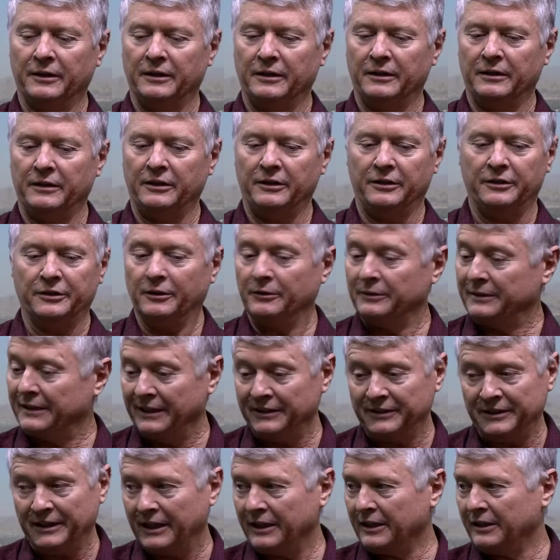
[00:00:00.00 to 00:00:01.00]
you don't
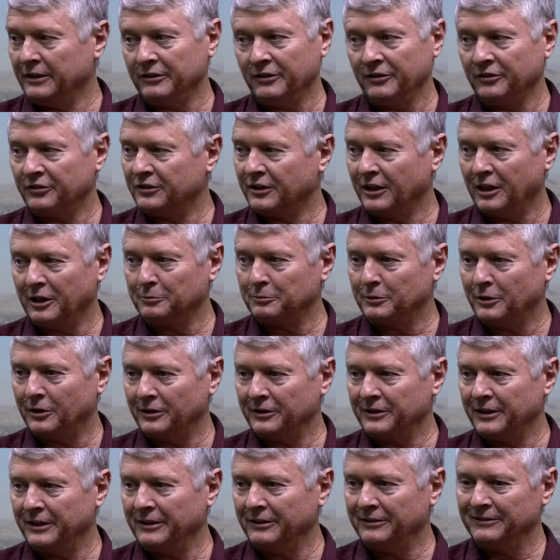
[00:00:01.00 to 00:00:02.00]
get that on the stock
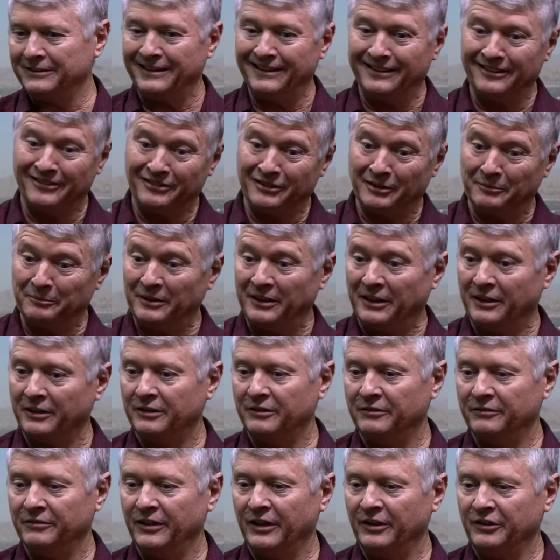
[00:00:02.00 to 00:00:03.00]
market. You don't get it some of the other
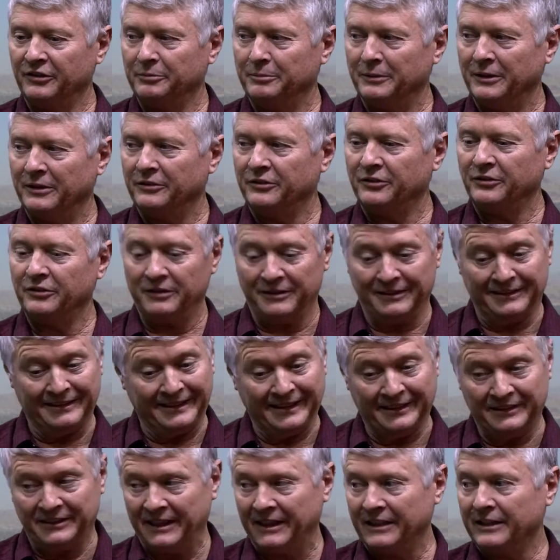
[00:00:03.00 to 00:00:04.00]
investments. You
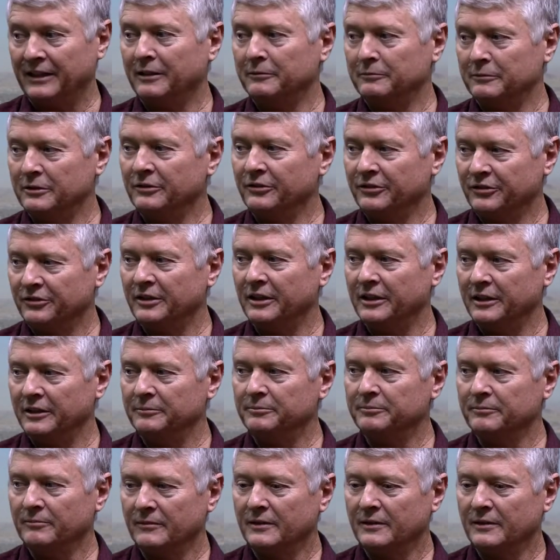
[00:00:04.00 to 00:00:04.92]
get that on real estate.